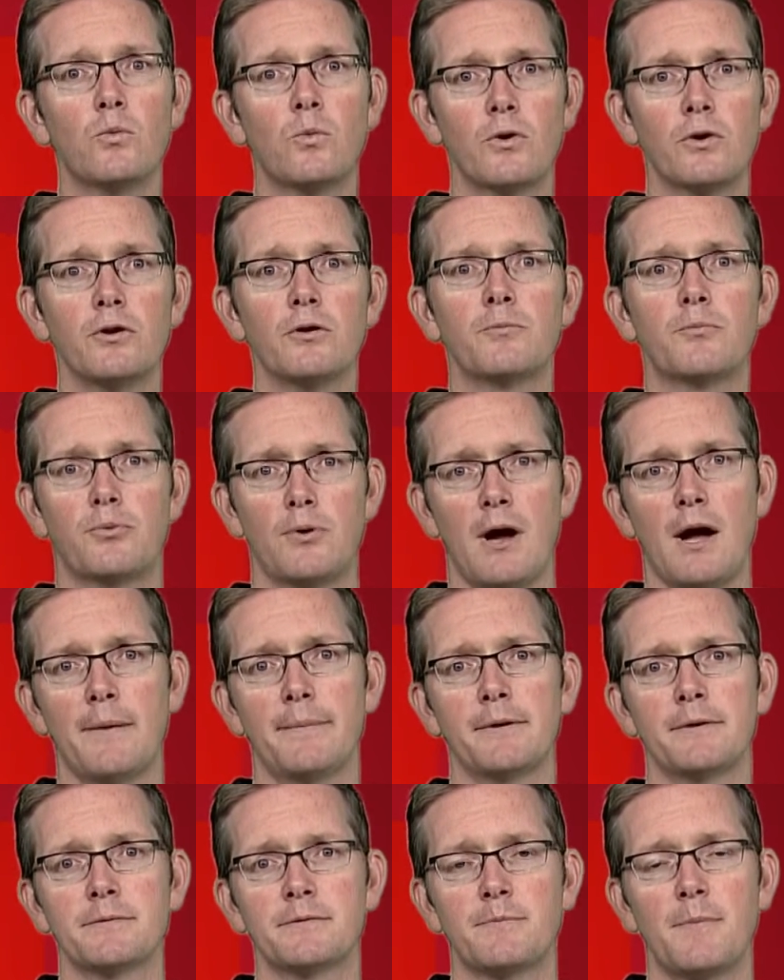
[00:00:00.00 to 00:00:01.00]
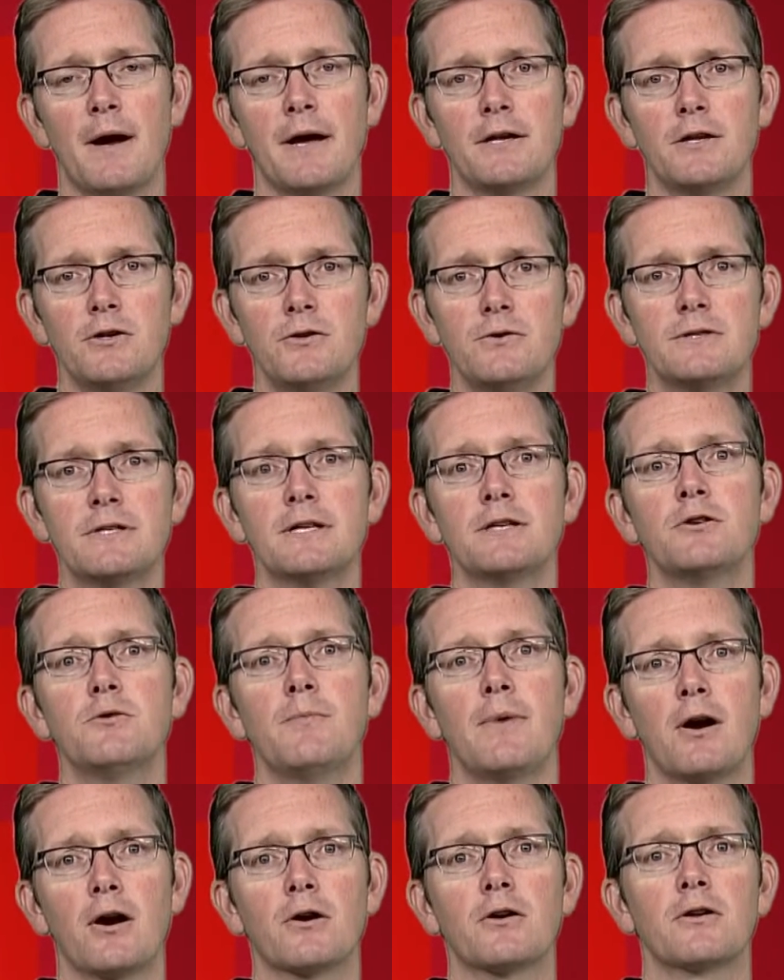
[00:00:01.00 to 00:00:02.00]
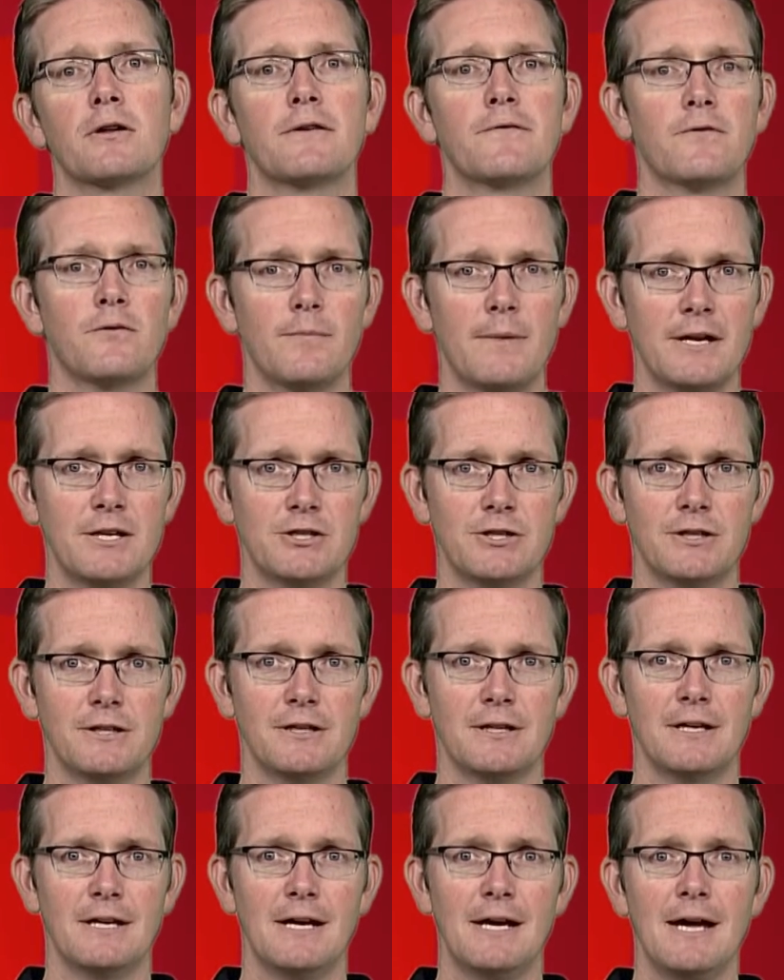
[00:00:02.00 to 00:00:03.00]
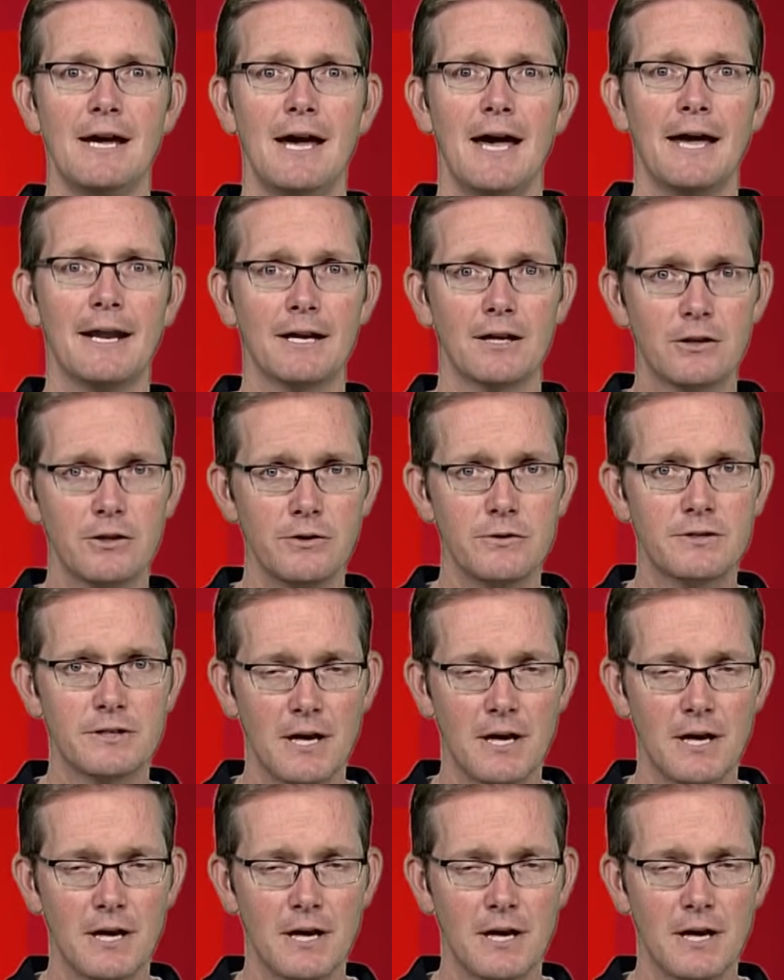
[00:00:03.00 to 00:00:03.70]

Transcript: world problems by using numerical information and includes